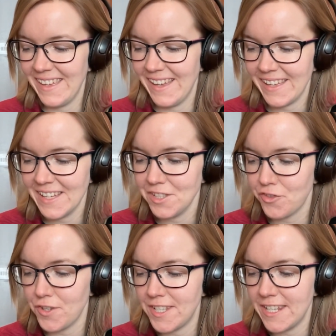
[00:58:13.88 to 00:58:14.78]
Yeah, I guess it's
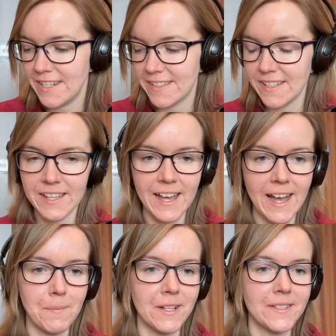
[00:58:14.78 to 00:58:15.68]
routine, isn't it, and
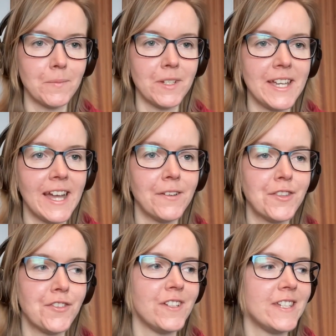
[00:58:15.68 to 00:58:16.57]
habits. And when you get out
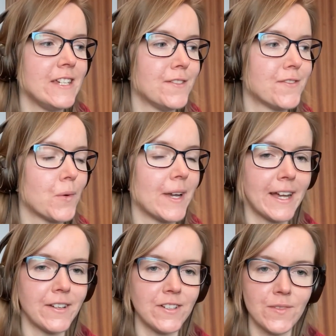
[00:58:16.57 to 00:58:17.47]
of the routine of going
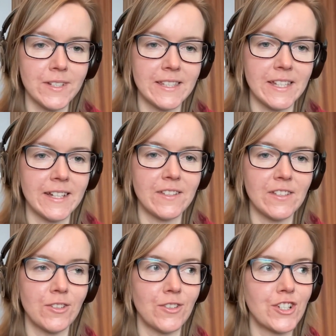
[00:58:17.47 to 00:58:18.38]
out and doing things and
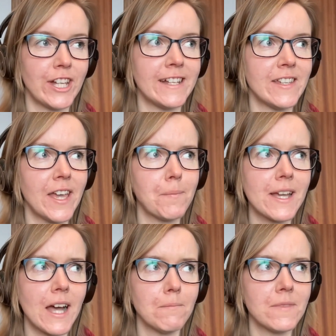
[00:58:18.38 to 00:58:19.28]
socialising, it
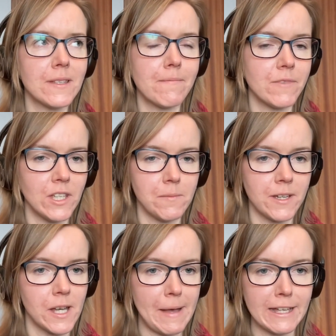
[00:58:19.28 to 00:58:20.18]
becomes something you
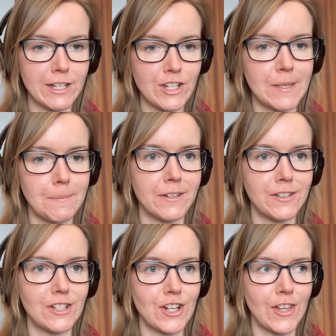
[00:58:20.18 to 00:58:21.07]
become anxious about,
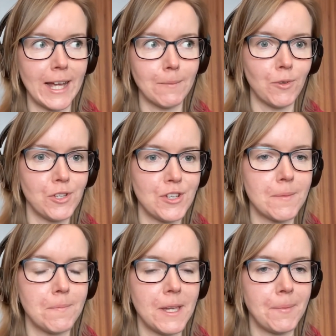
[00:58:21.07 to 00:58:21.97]
because you're like, I'm not
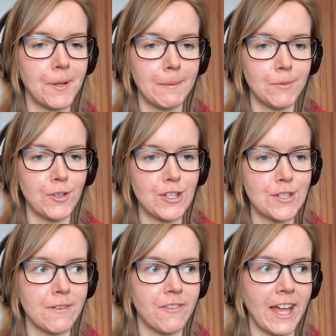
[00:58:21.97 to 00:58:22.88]
used to people, I'm not
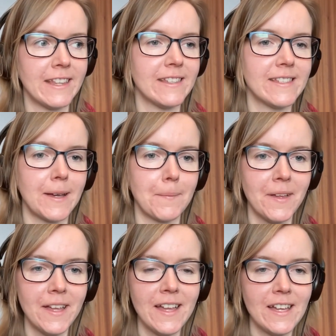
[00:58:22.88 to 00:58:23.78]
used to events, and
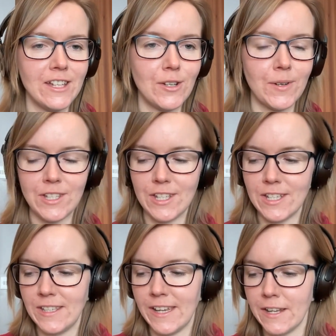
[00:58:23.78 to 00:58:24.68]
you
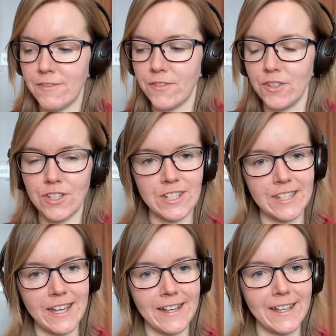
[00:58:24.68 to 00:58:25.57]
kind of have got used to
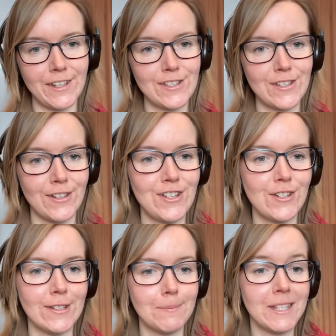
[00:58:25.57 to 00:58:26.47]
that kind of
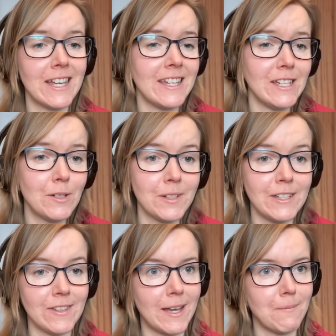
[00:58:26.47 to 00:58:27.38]
solitude. But then equally,
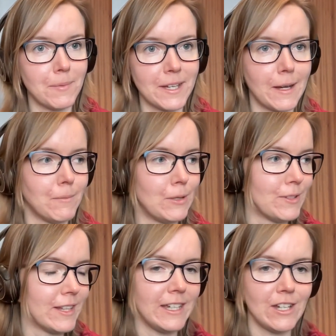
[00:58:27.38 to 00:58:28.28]
you then become
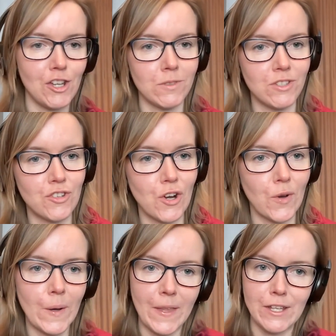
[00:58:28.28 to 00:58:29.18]
lonely and you
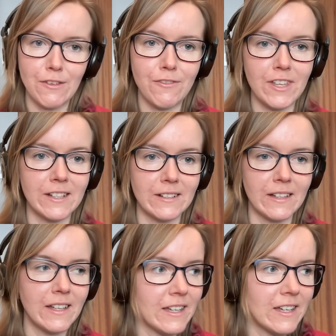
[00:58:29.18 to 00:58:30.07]
withdraw, and then you feel.
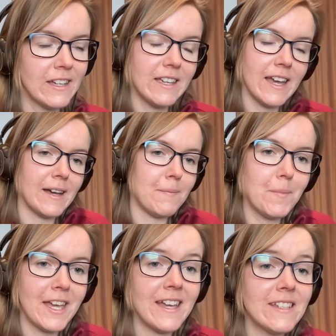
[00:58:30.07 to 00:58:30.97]
Yeah,
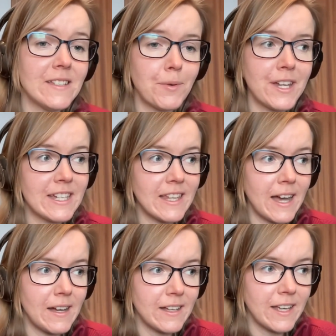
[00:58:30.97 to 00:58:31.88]
it's breaking
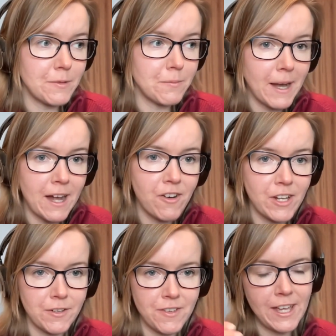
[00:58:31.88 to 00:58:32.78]
that kind of
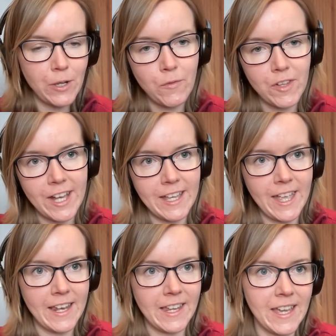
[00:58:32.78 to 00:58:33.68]
barrier of getting over that
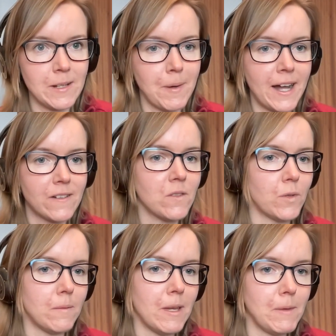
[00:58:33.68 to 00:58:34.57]
again and getting back to
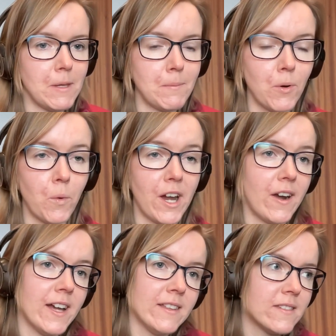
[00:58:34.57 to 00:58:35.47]
where maybe people were.
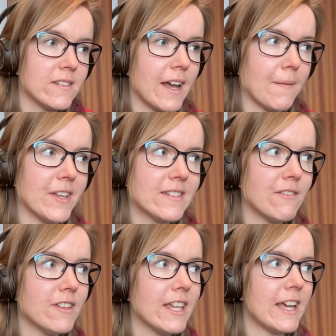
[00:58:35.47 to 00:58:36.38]
And Absolutely. It's
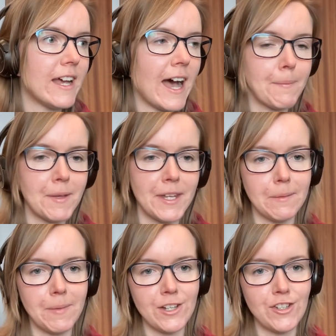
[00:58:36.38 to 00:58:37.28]
definitely
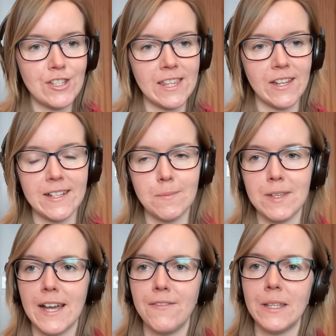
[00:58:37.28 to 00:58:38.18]
happening. But as you say, there has
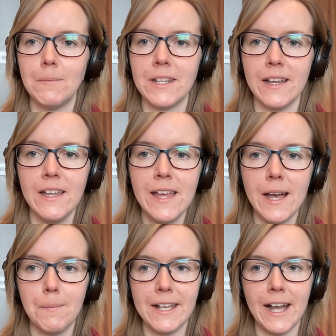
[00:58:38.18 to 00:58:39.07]
definitely been a
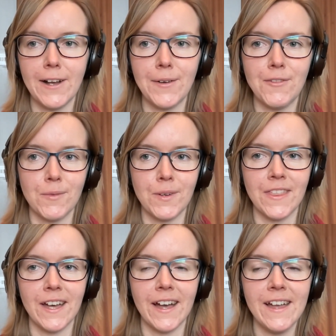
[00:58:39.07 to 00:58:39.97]
big hangover with
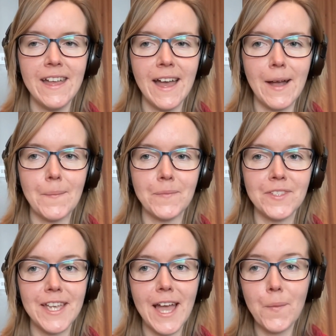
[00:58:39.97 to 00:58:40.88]
that.
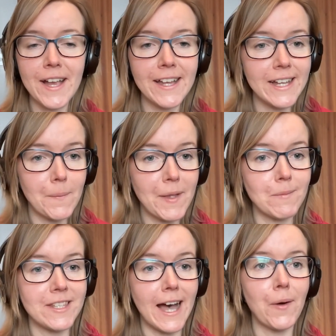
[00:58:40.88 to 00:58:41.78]
We're kind of coming
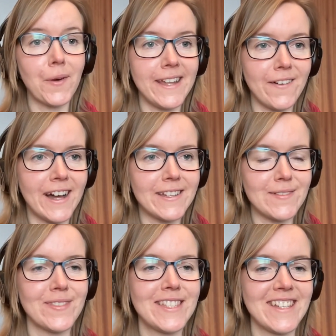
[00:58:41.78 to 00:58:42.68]
up to the hour now,
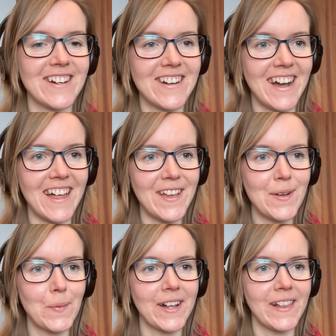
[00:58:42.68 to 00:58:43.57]
Adam. So I
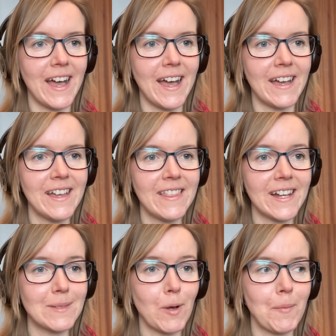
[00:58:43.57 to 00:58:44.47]
think
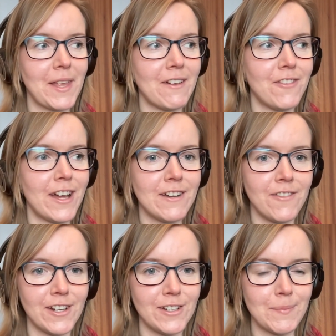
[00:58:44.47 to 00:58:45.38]
that's probably a very,
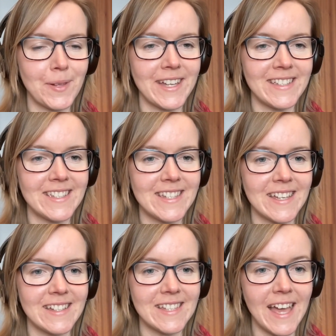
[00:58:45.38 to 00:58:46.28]
very good place
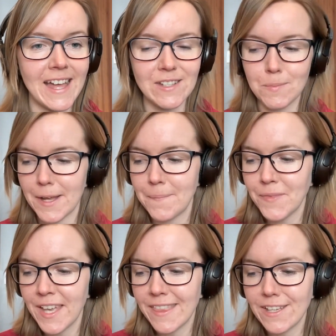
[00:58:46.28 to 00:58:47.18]
to end. But
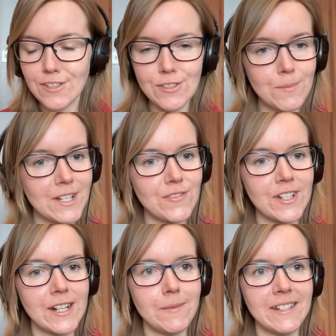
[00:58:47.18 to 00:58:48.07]
thank you so much
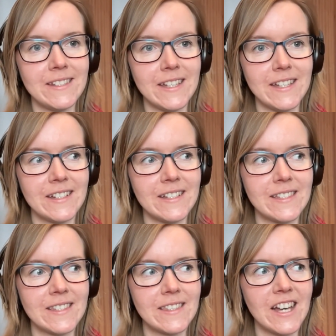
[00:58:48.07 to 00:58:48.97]
for coming today,
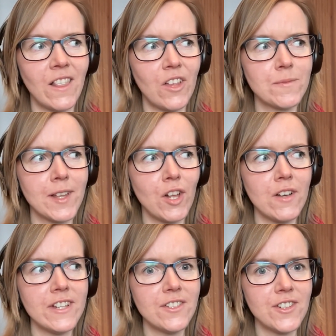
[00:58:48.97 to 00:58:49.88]
because it's been a
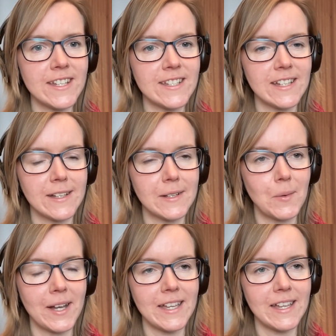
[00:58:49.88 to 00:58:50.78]
lot of interesting,
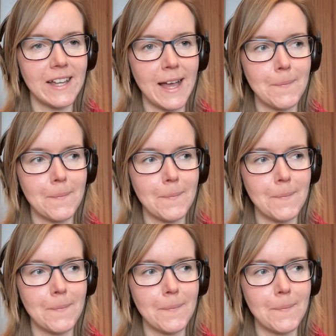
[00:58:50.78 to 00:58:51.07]
quite